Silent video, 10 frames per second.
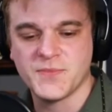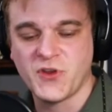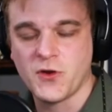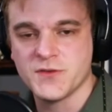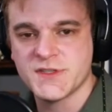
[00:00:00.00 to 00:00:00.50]

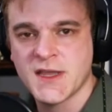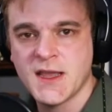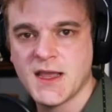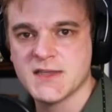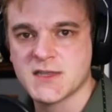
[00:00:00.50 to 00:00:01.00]
turns
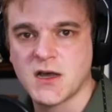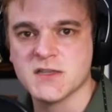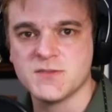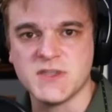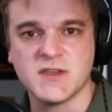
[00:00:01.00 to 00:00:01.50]
has
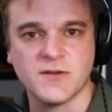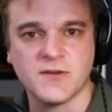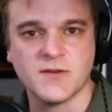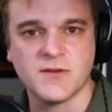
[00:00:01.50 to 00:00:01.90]
cost me several